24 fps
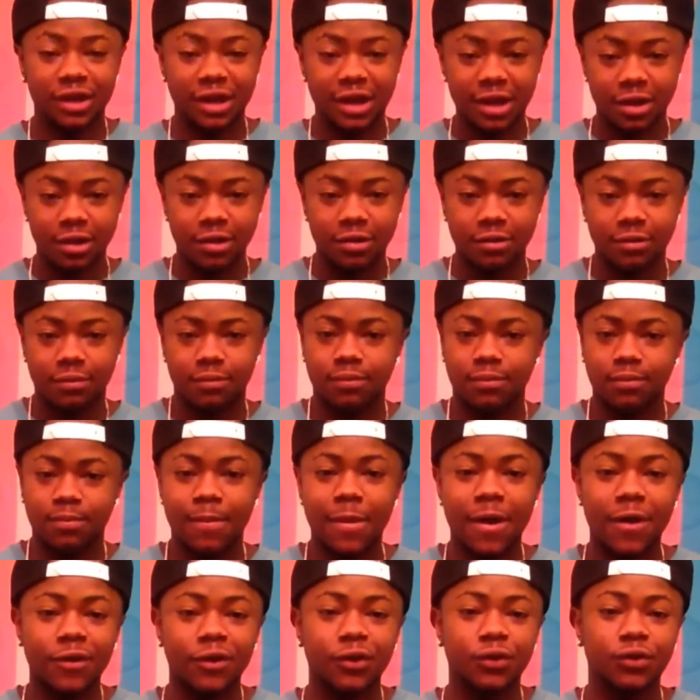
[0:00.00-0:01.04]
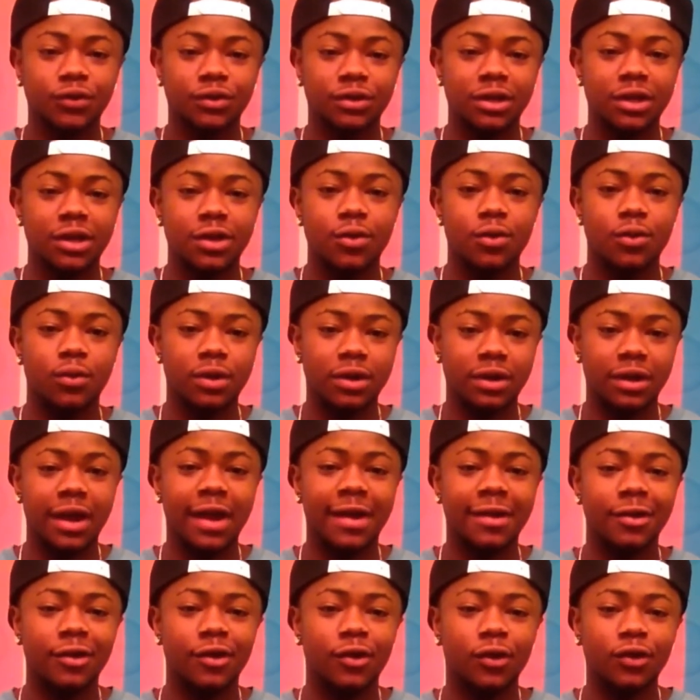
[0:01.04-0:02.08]
Here, marriage was legal in
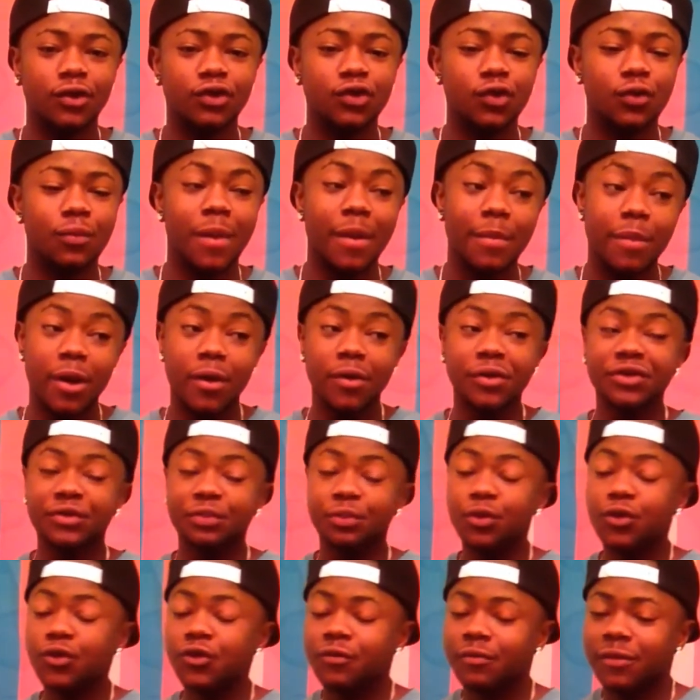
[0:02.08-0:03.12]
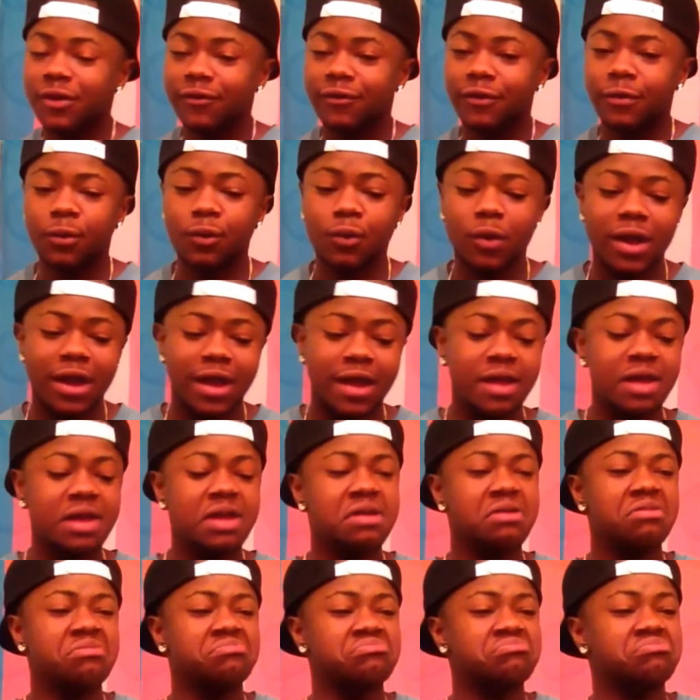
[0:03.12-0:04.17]
Canada. So my parents moved me from where
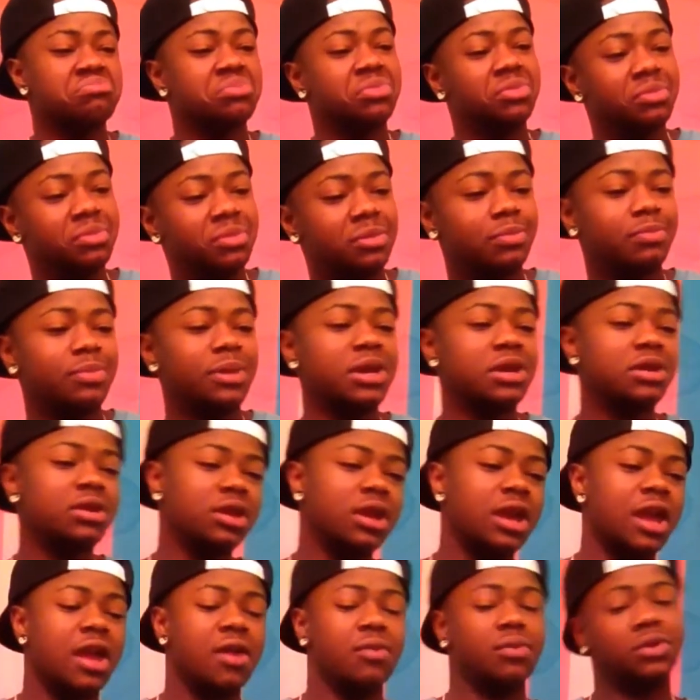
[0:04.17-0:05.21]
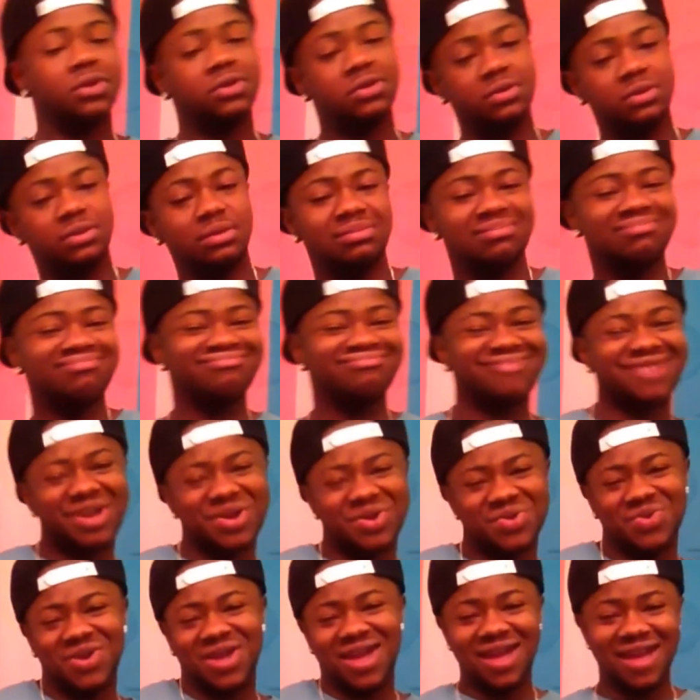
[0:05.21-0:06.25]
being gay was
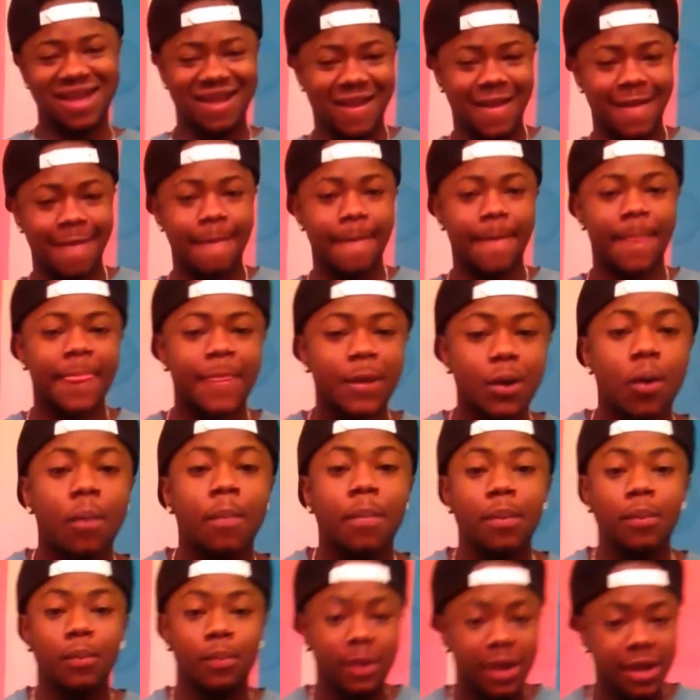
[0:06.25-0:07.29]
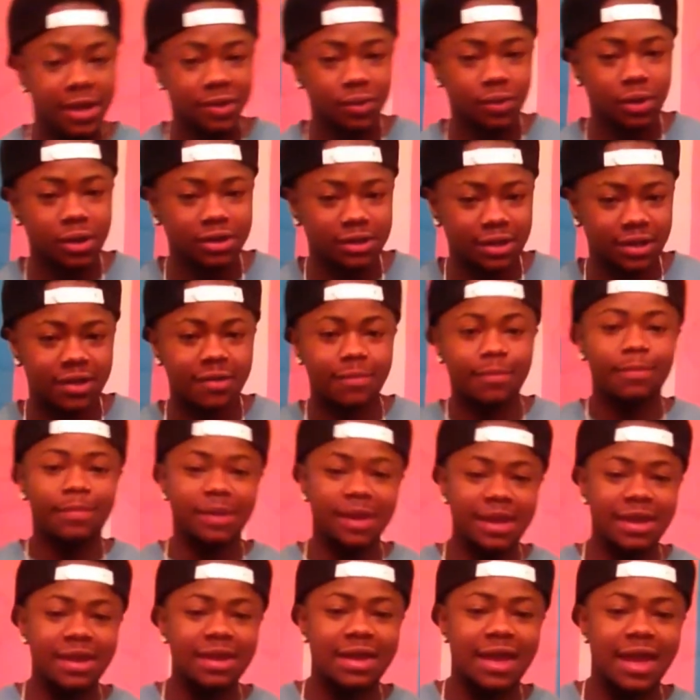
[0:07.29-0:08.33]
okay to a place where it's like,
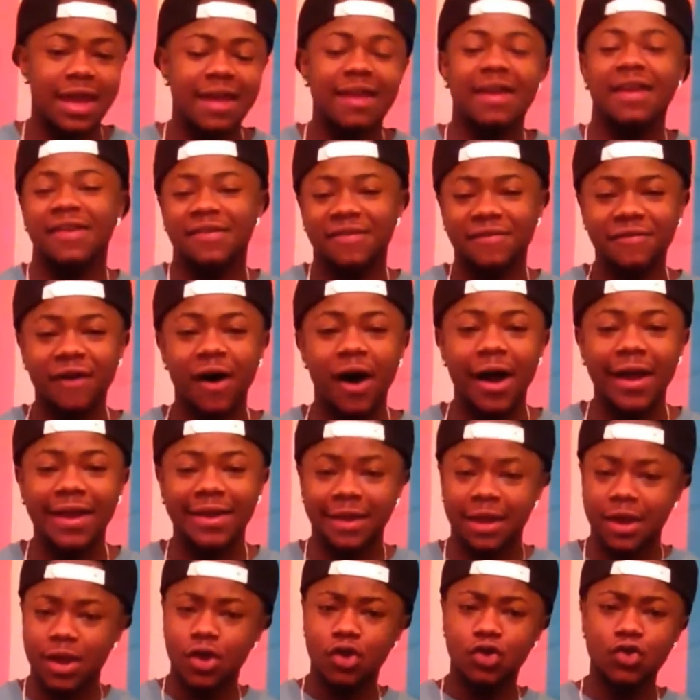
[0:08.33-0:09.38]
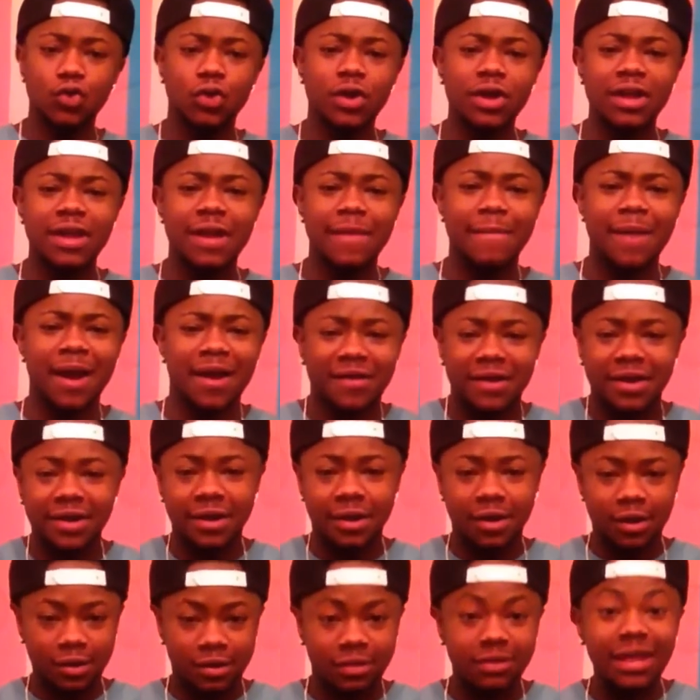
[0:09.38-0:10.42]
being gay is fine, you can get married.
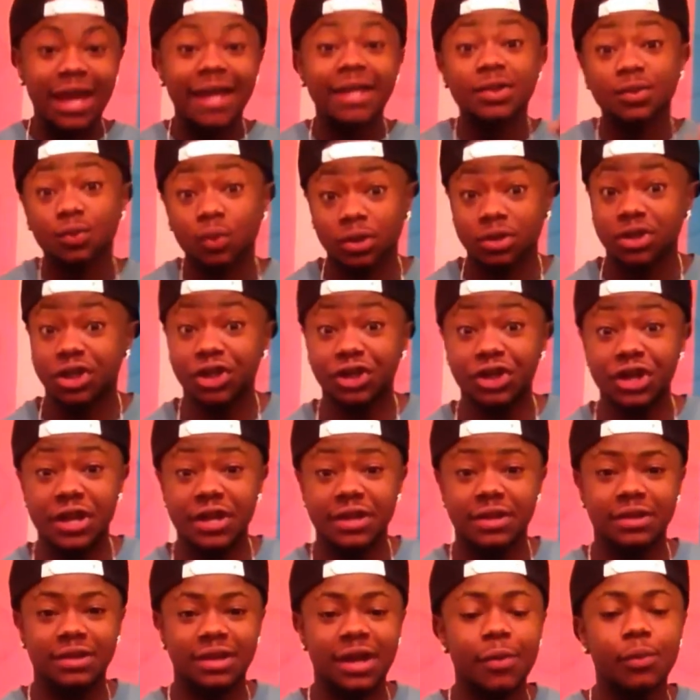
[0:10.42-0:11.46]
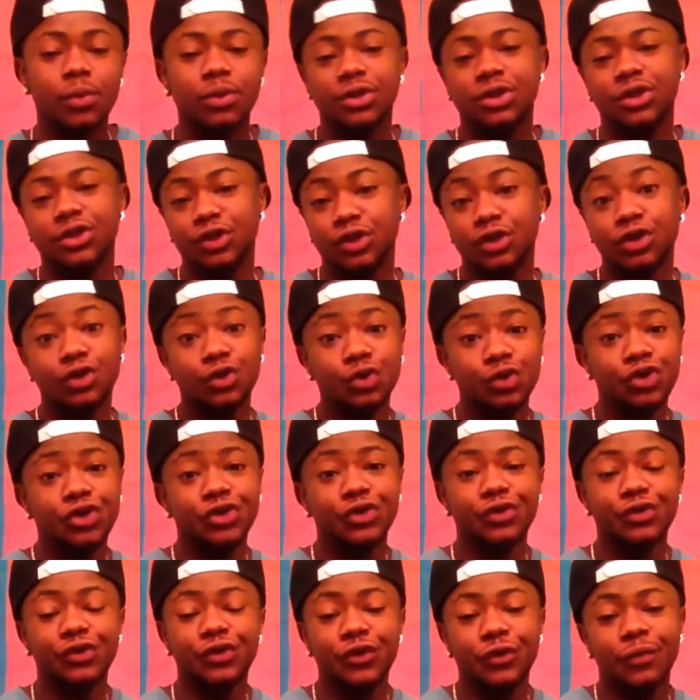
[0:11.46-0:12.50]
That's what they did. That was the
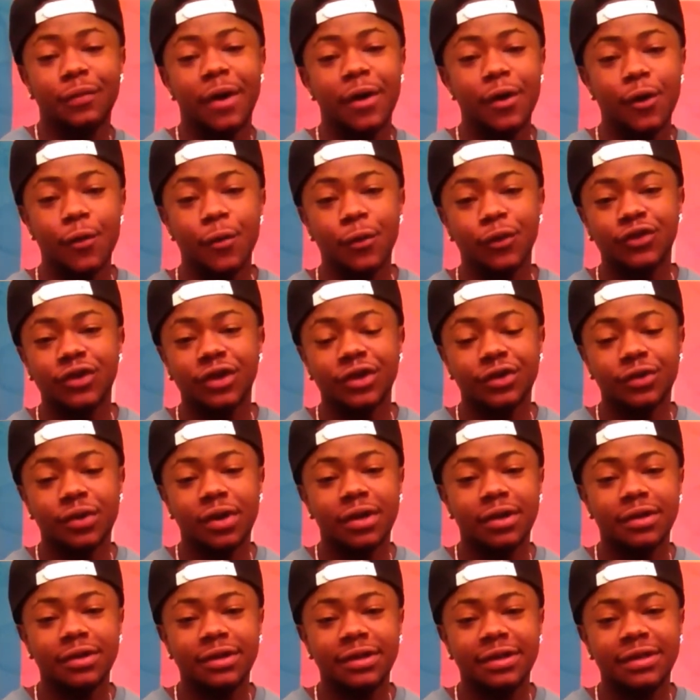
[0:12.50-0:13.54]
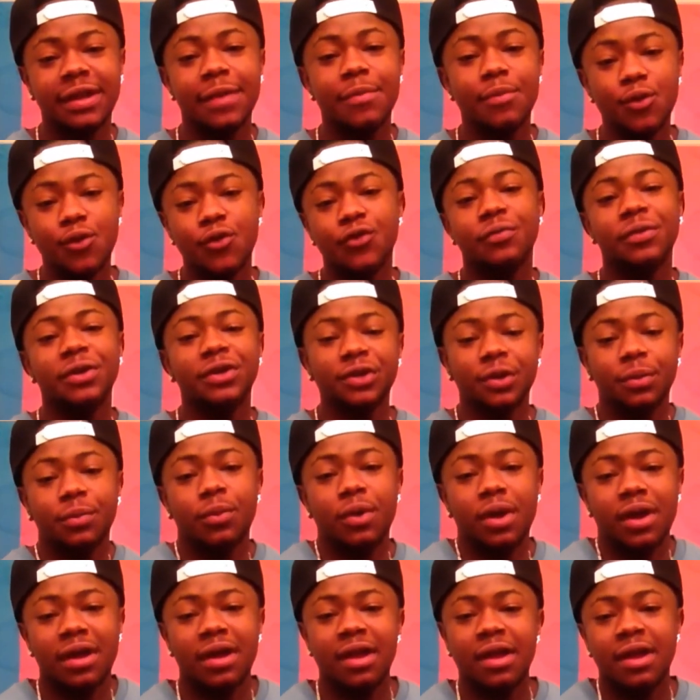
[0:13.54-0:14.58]
solution to my homosexuality. They moved me
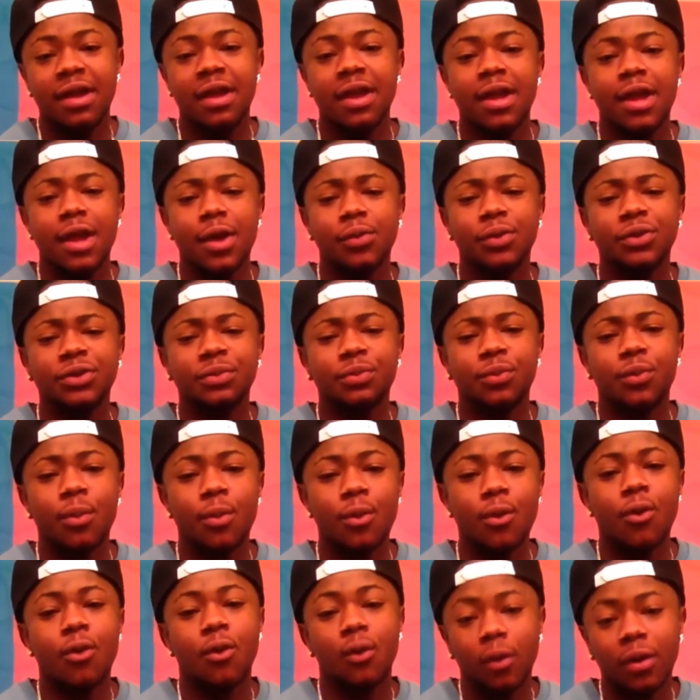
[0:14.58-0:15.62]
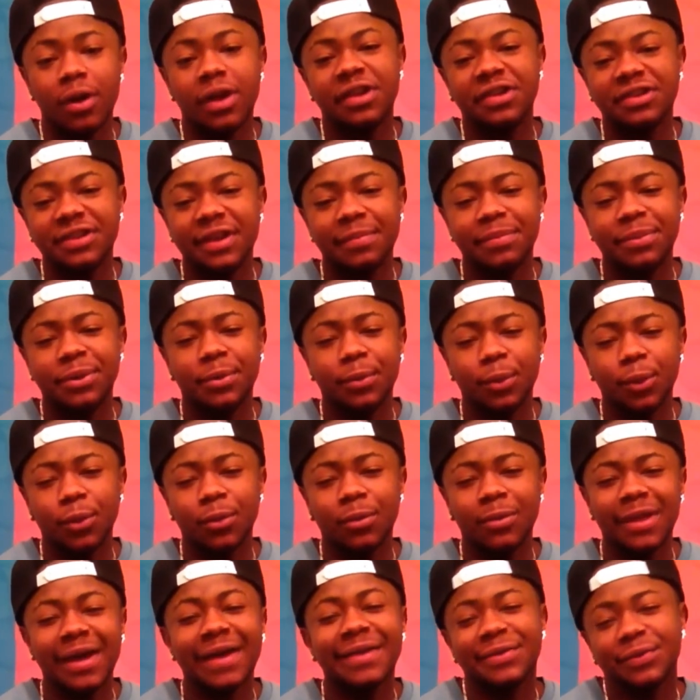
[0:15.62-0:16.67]
somewhere. It was more
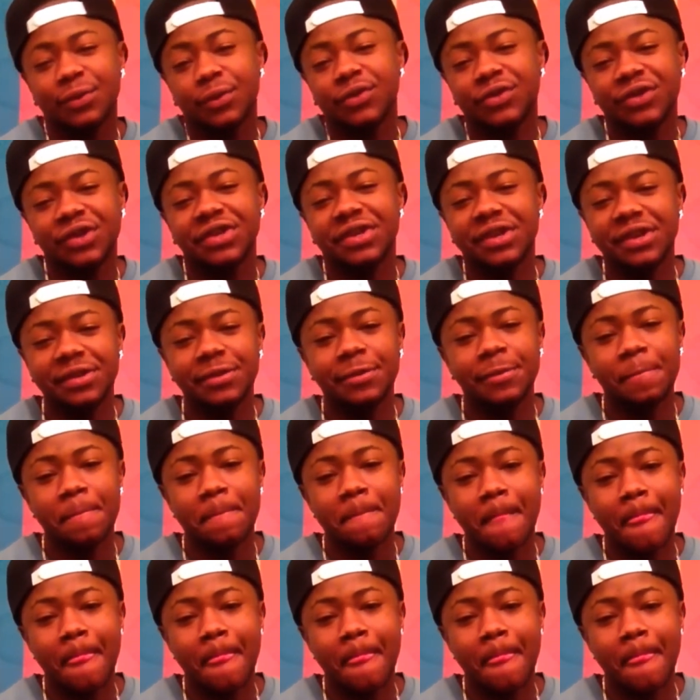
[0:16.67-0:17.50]
acceptable. That's what they did.